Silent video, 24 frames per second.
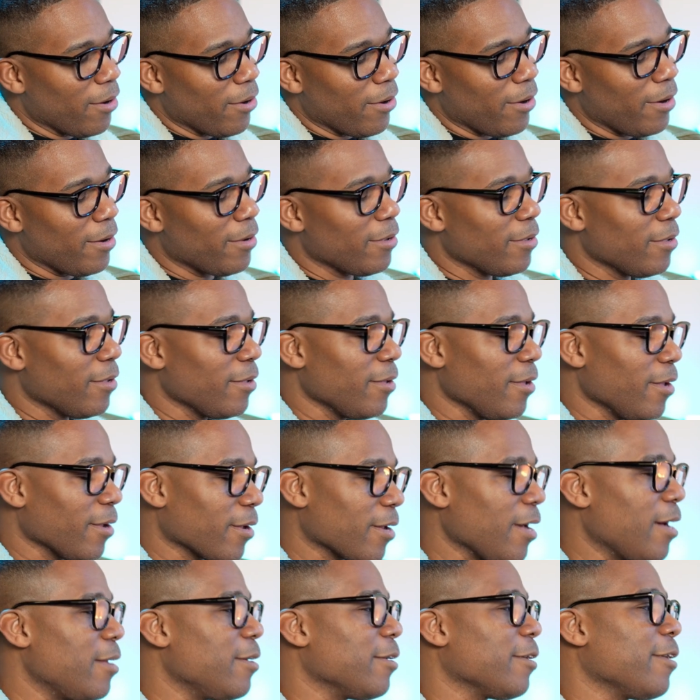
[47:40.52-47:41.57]
All right.
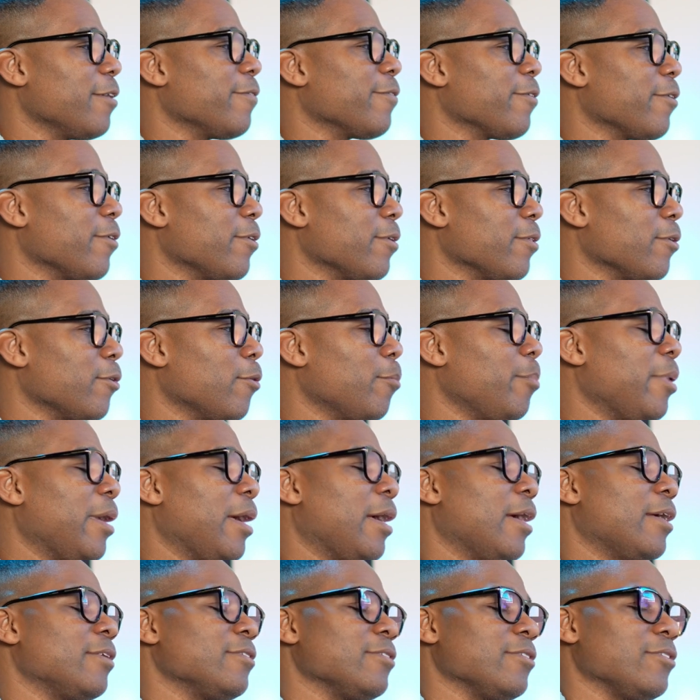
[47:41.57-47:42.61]
Kind of give her a little
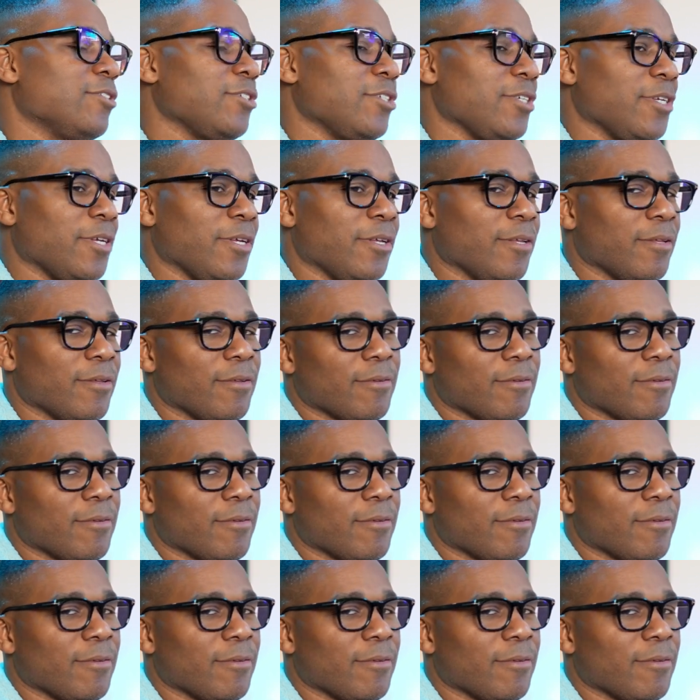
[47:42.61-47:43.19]
pass and shit.